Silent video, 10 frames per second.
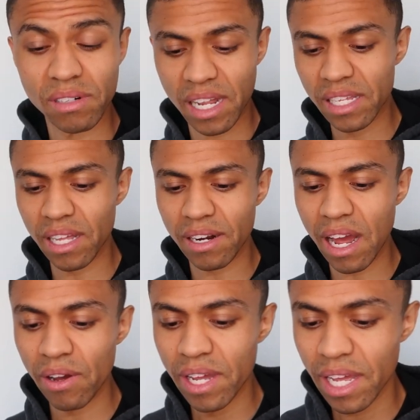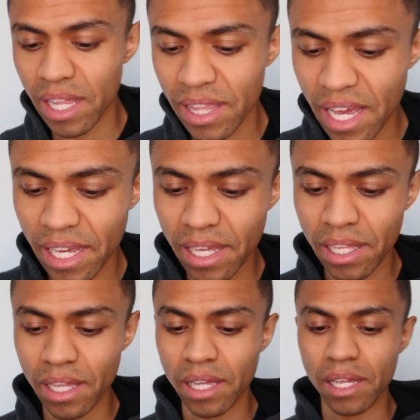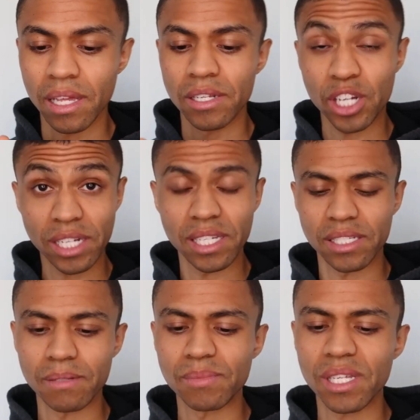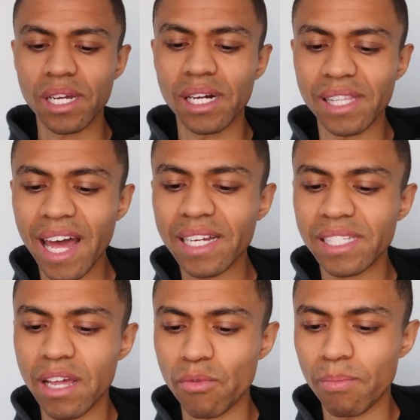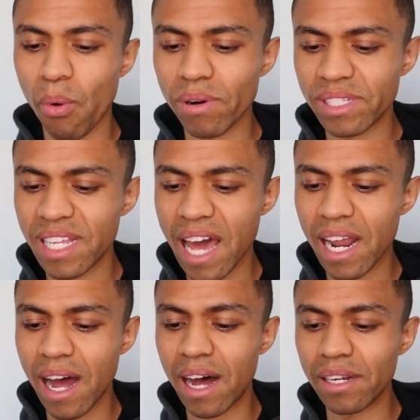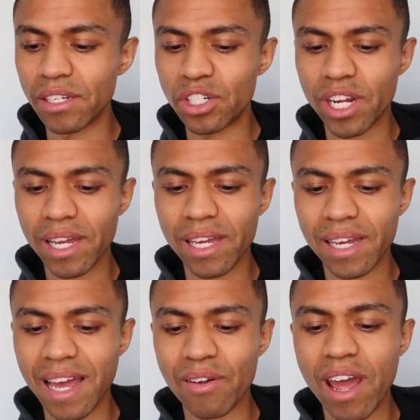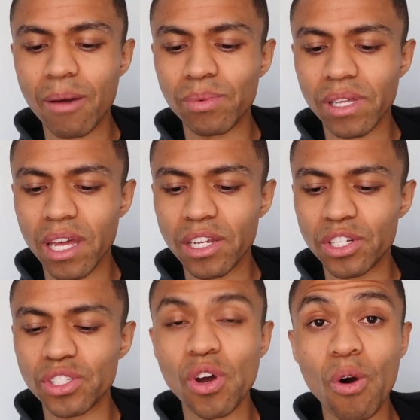not in there. Now, they ChexSystems collects and reports data on checking account applications